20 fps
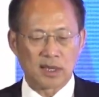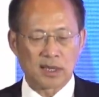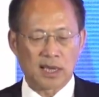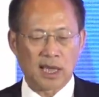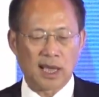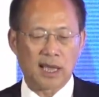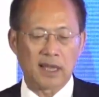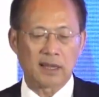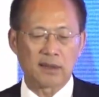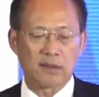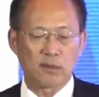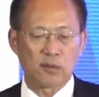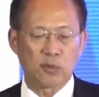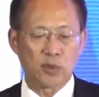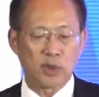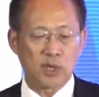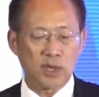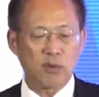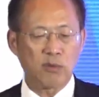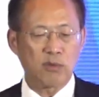Can
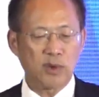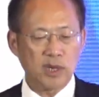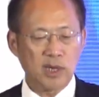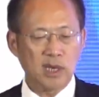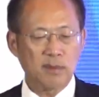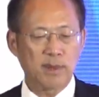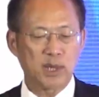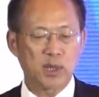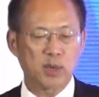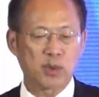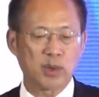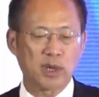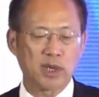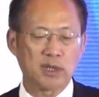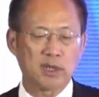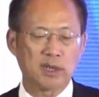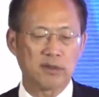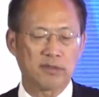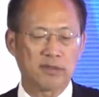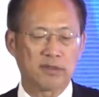we really be
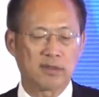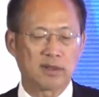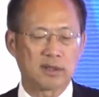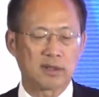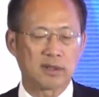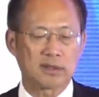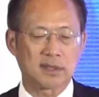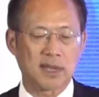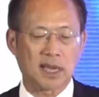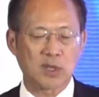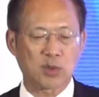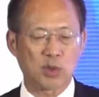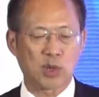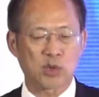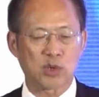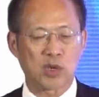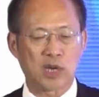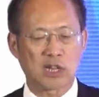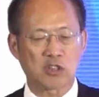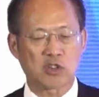creative? That
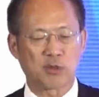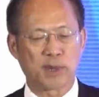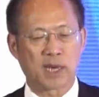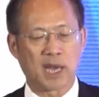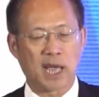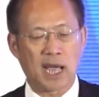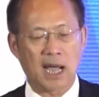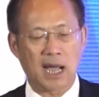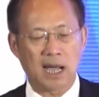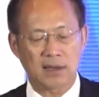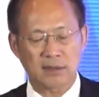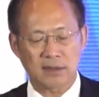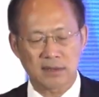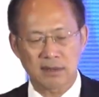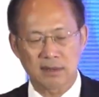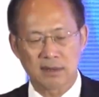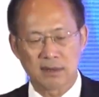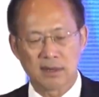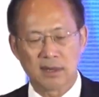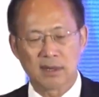question actually been
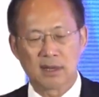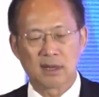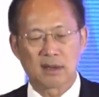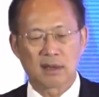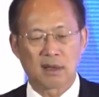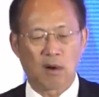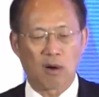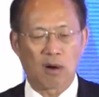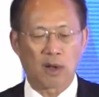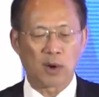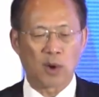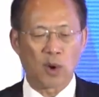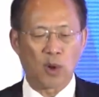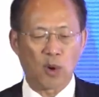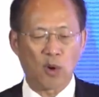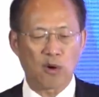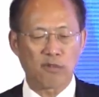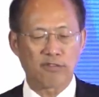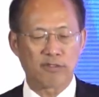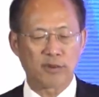asked on and
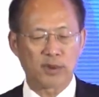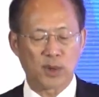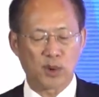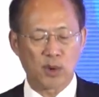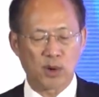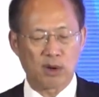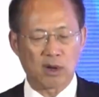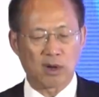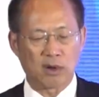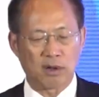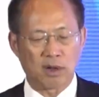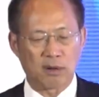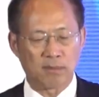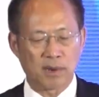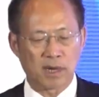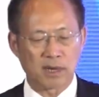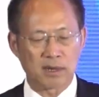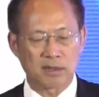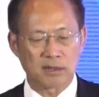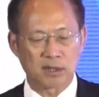off,
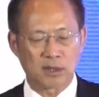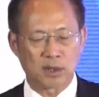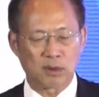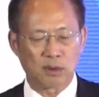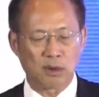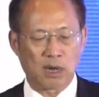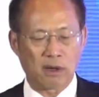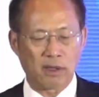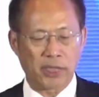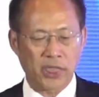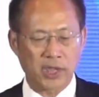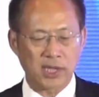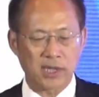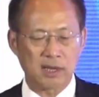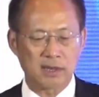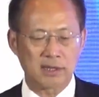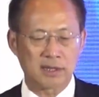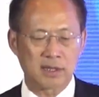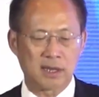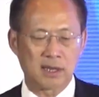among our
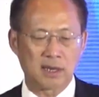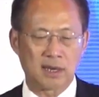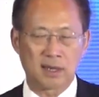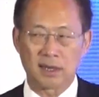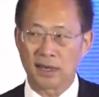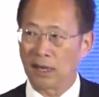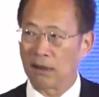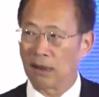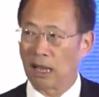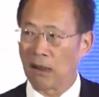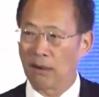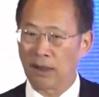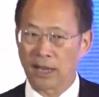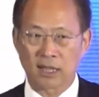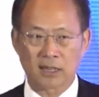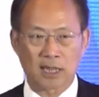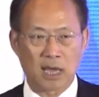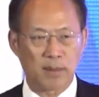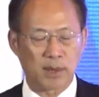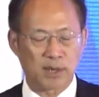thinkers and our
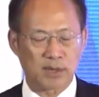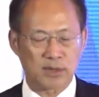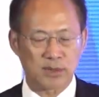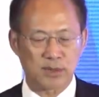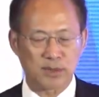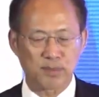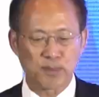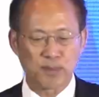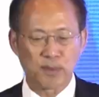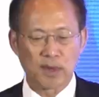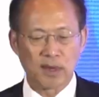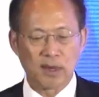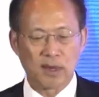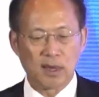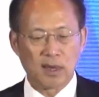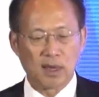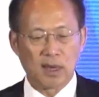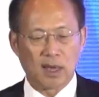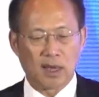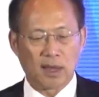academics.
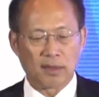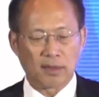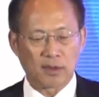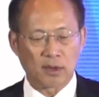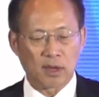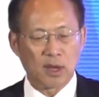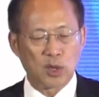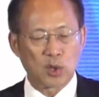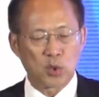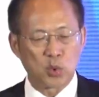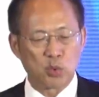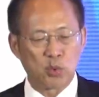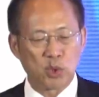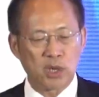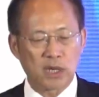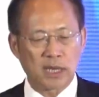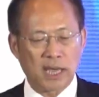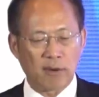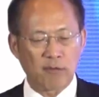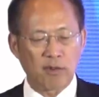And
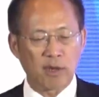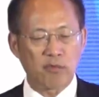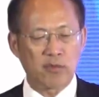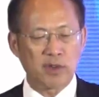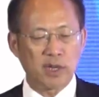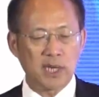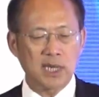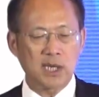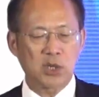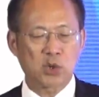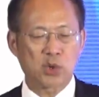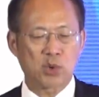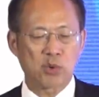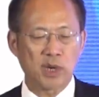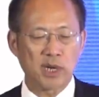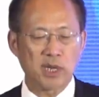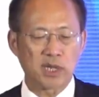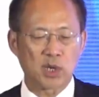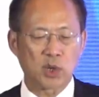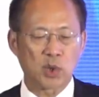can we really
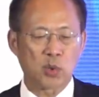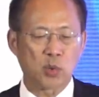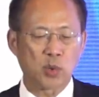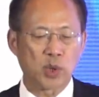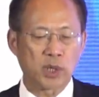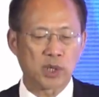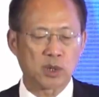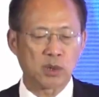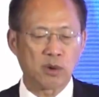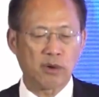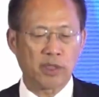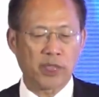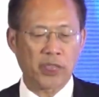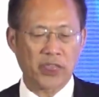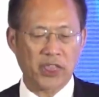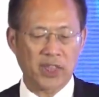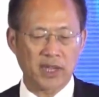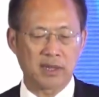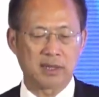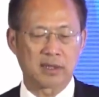train critical
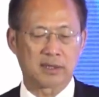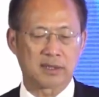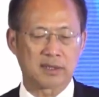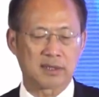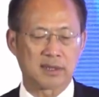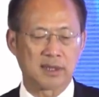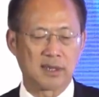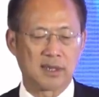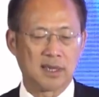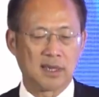thinkers?